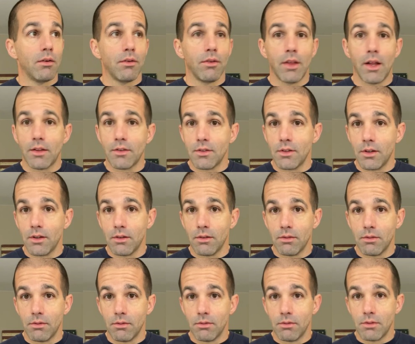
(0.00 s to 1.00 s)
That's a
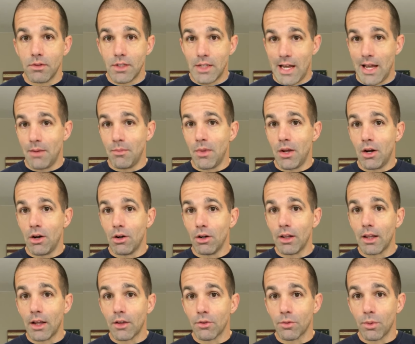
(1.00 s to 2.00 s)
10 minute or
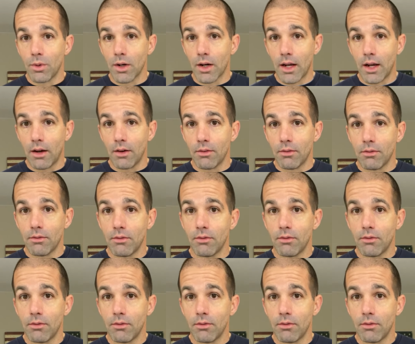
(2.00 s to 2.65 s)
less workout.